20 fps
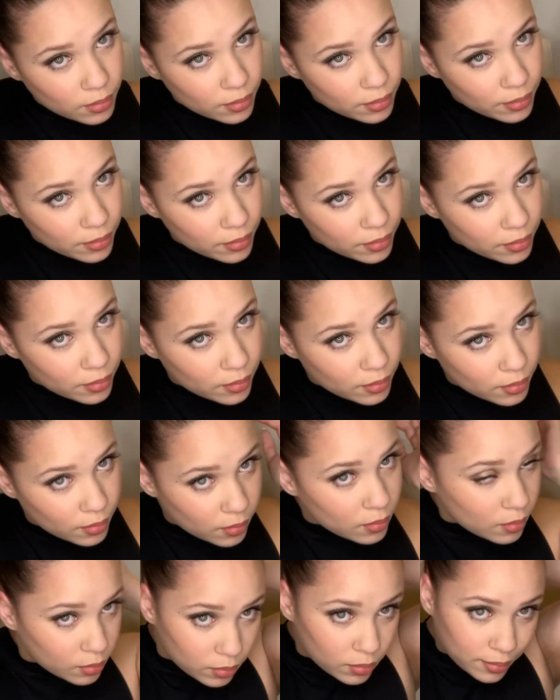create
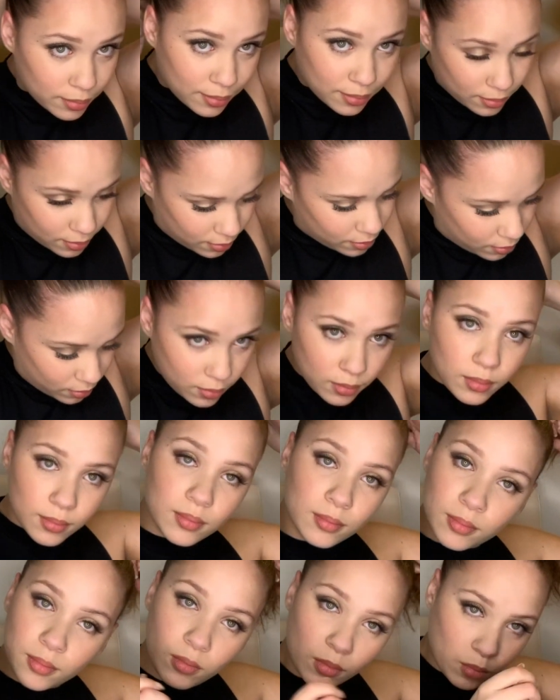the
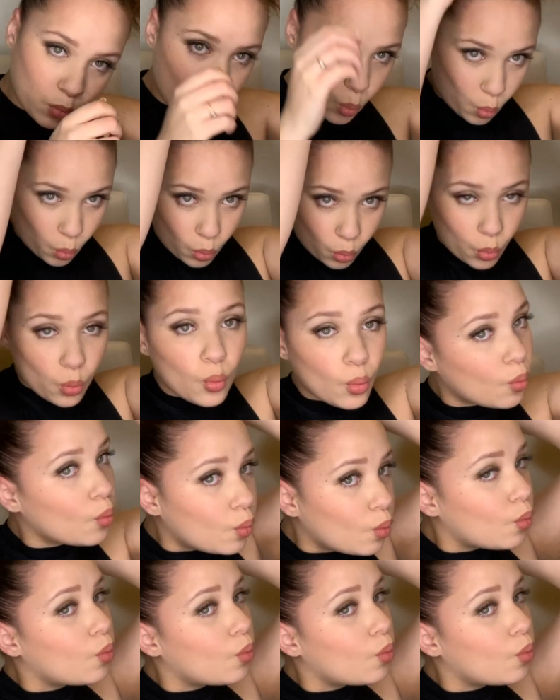smallest bun that I could